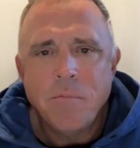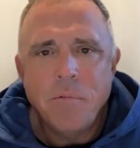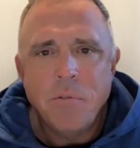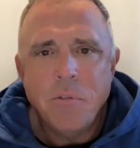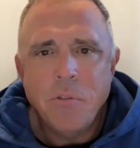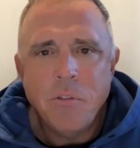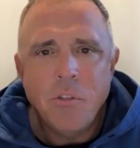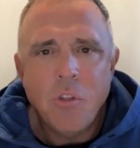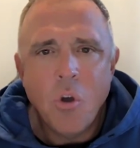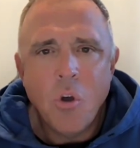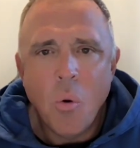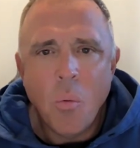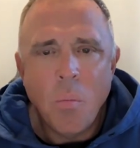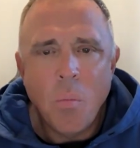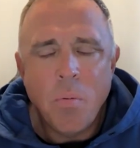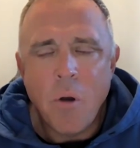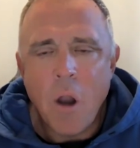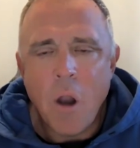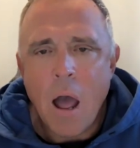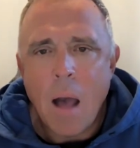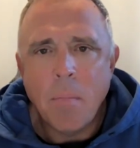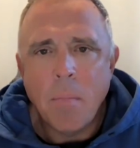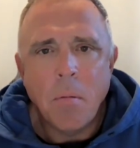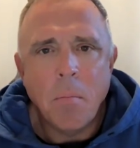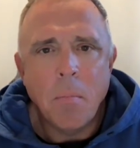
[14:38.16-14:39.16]
no
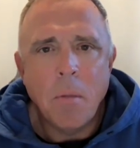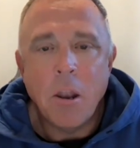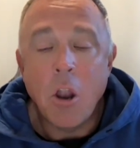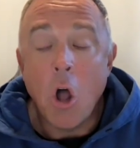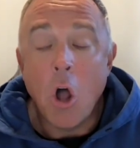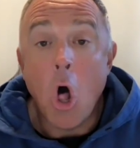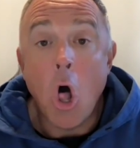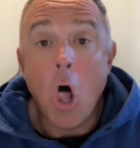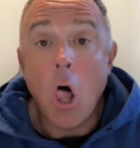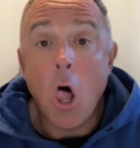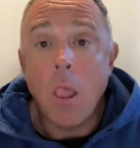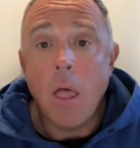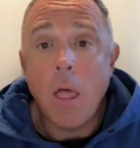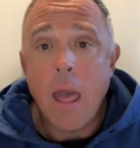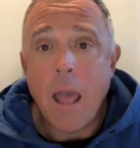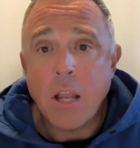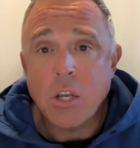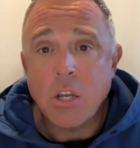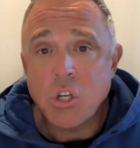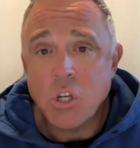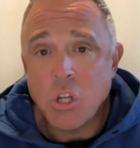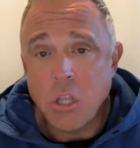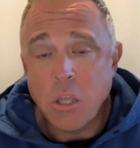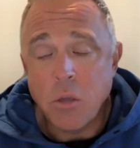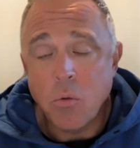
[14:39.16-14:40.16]
problem at all
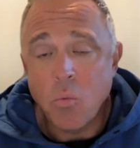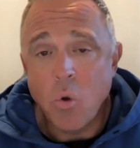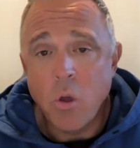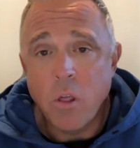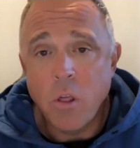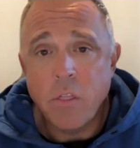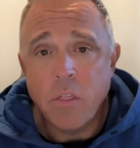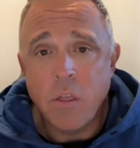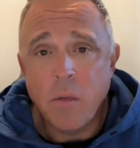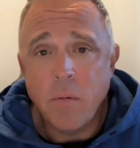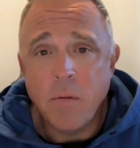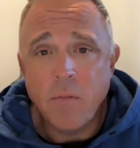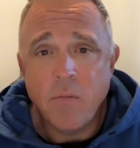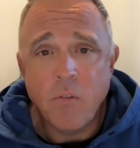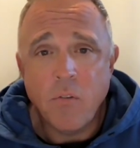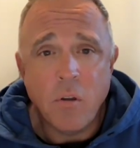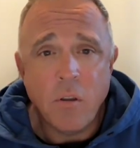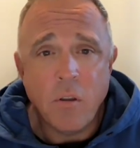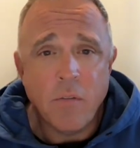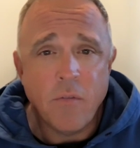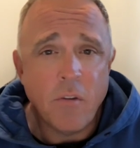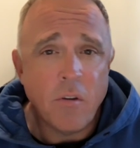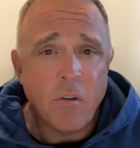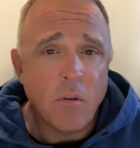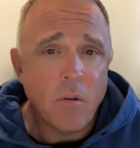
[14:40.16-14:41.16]
actually with it.
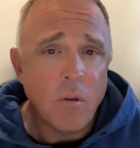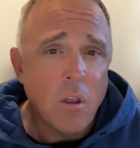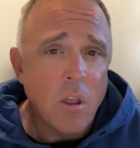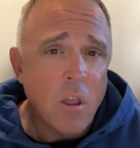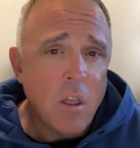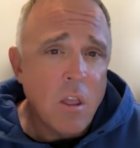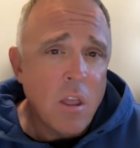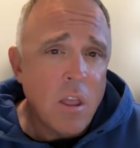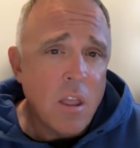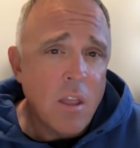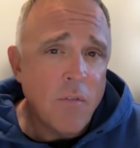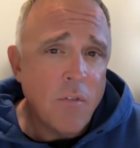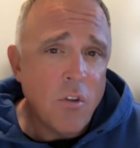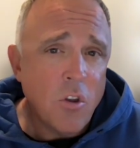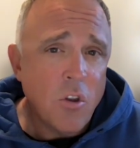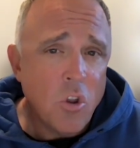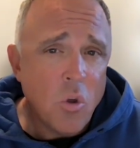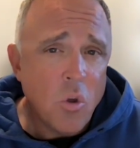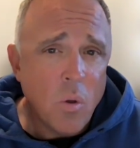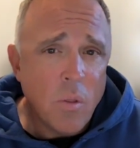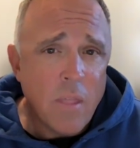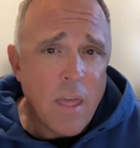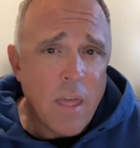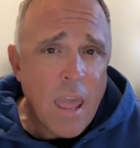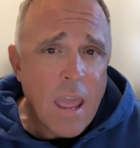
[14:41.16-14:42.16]
If you're
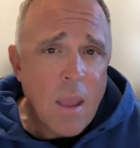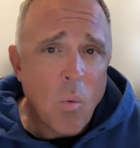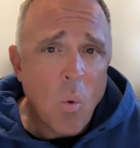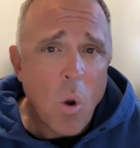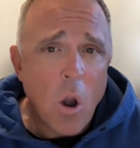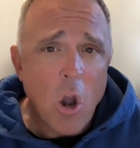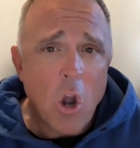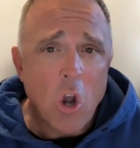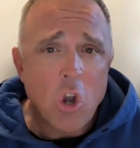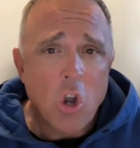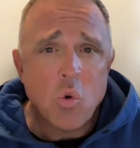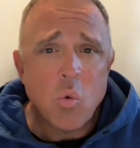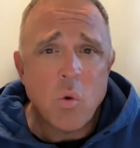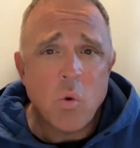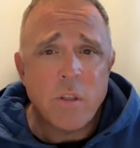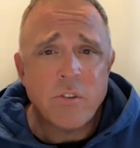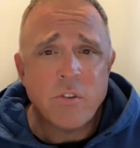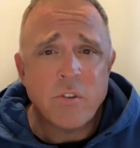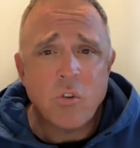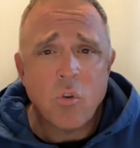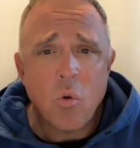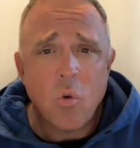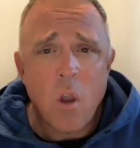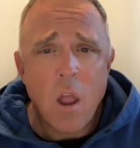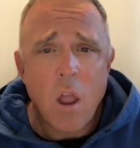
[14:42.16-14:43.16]
doing the haywire
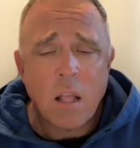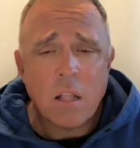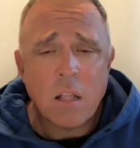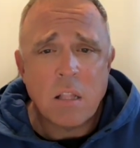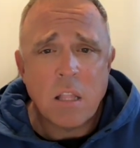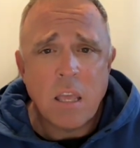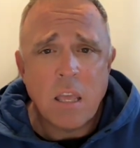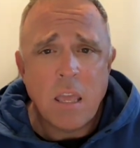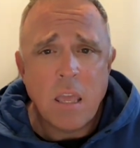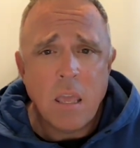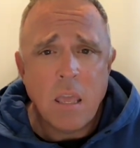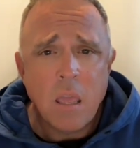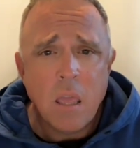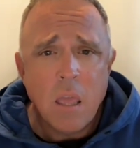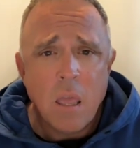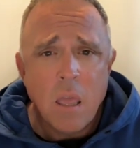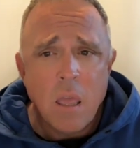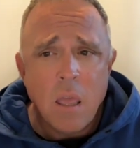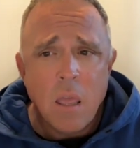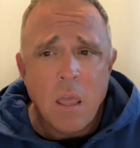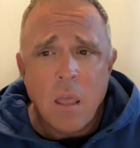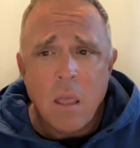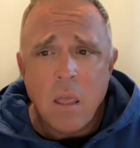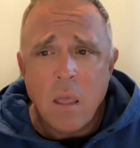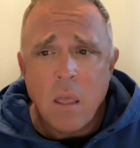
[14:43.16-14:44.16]
twist correctly,
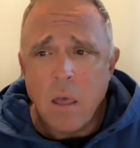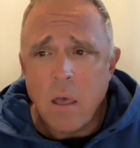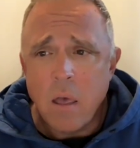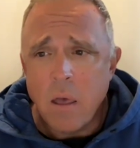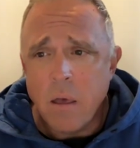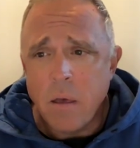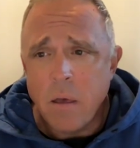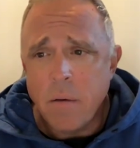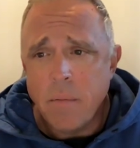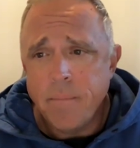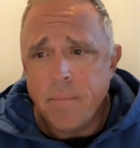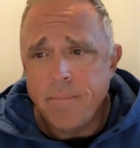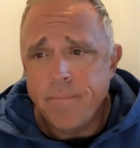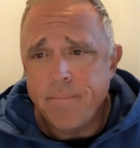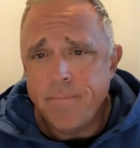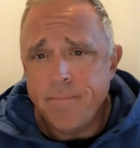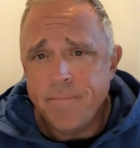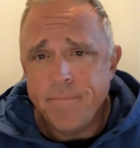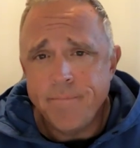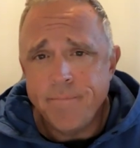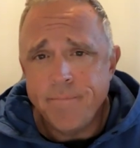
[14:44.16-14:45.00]
um,